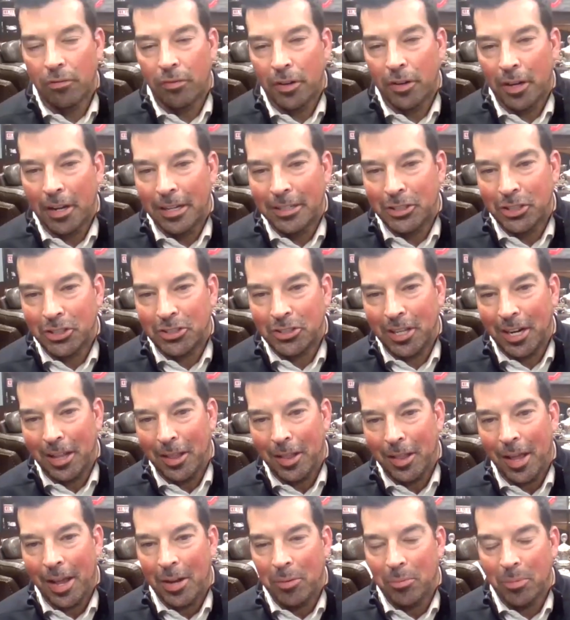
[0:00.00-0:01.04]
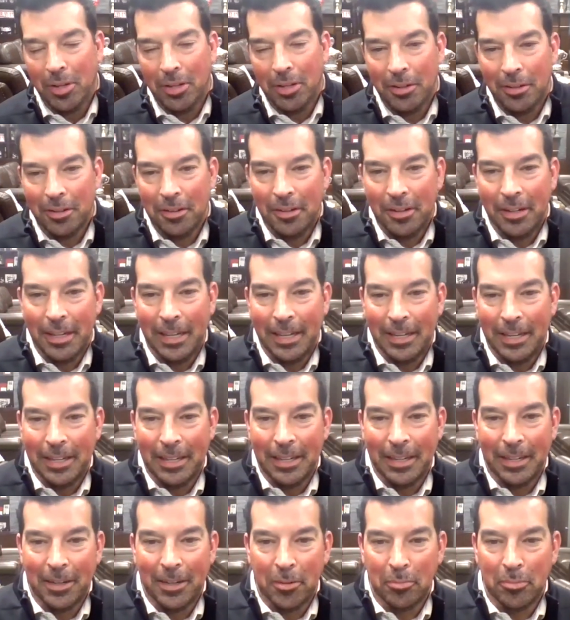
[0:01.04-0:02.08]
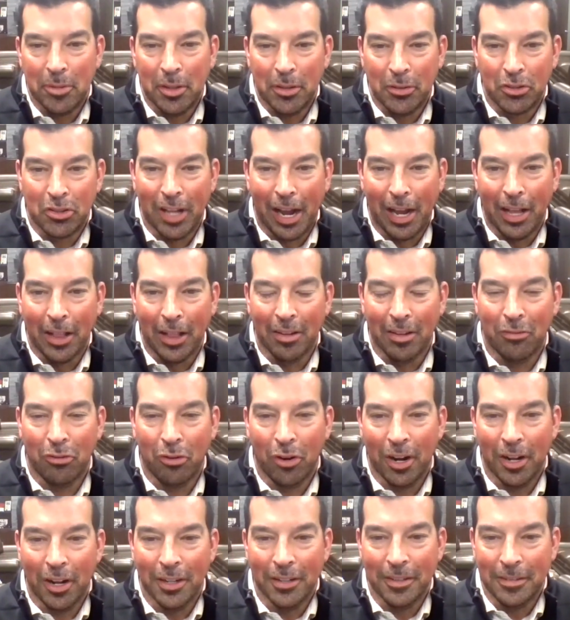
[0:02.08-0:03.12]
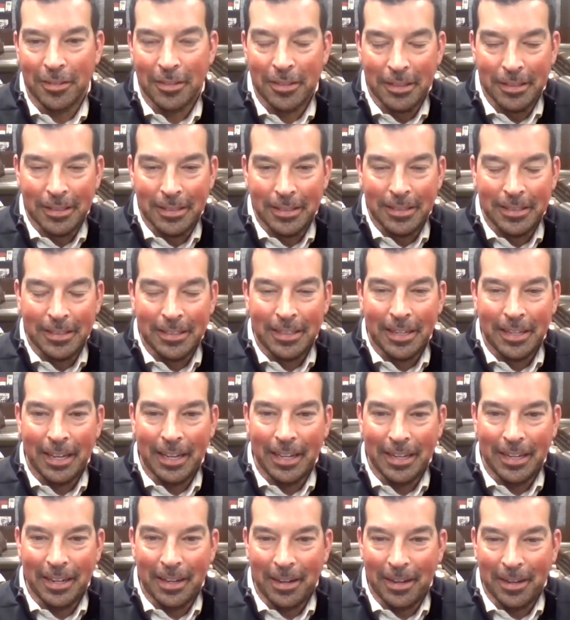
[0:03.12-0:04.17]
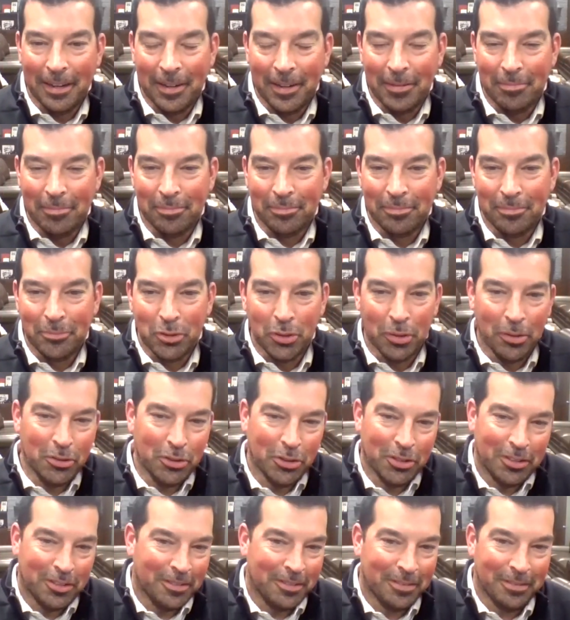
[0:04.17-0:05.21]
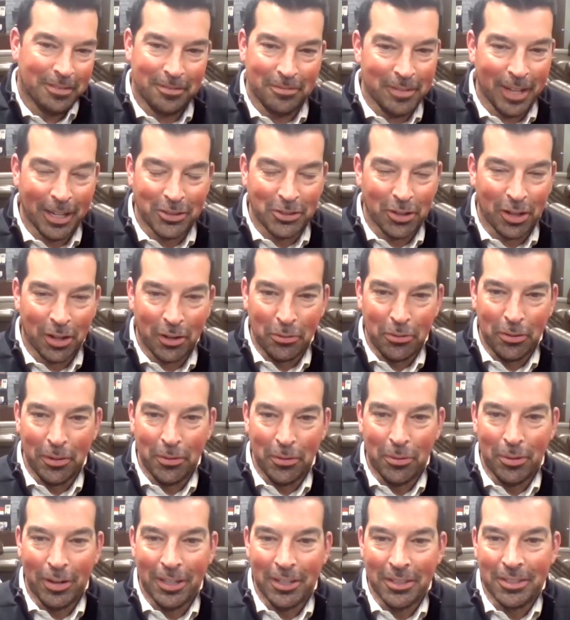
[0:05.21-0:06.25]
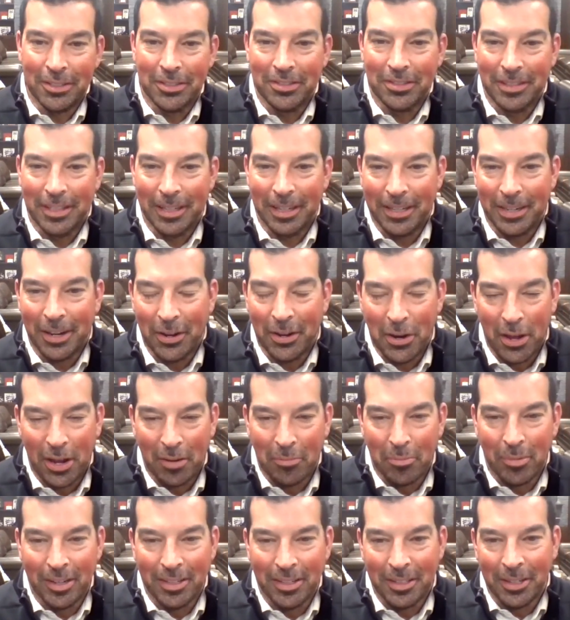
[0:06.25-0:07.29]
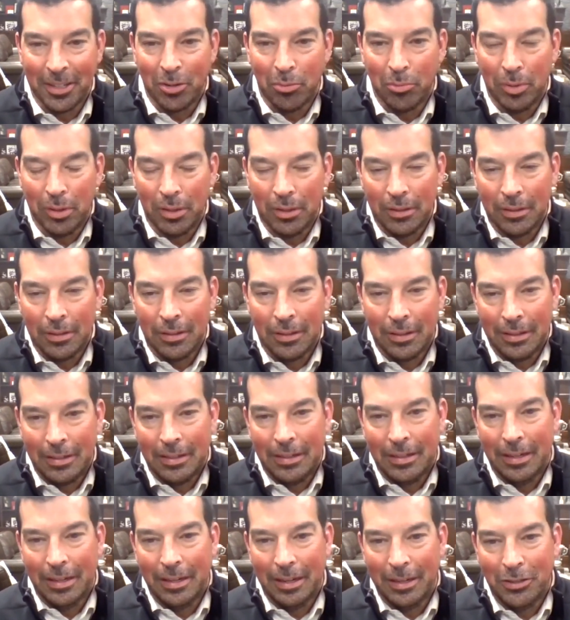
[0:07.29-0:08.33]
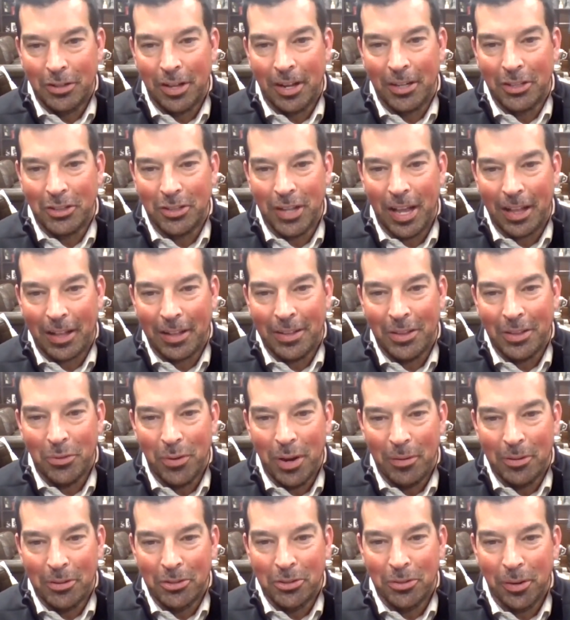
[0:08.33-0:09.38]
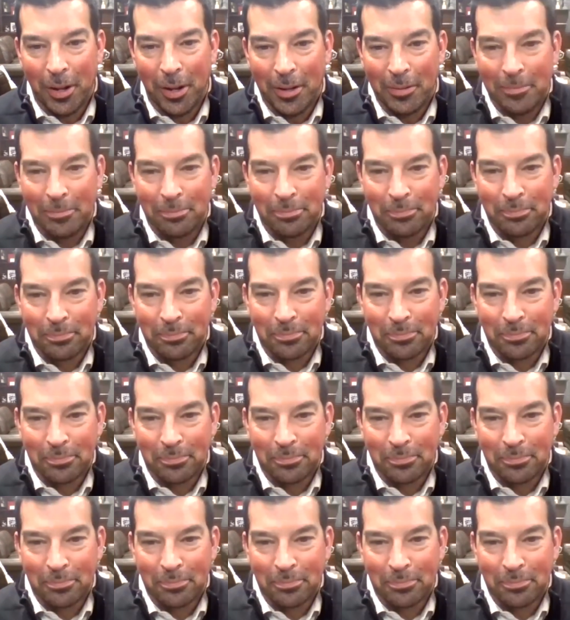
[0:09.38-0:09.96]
of a, just an alignment and, you know, style of run. And so just that's all it really was. Not a big deal, but not exactly the way we drew it up.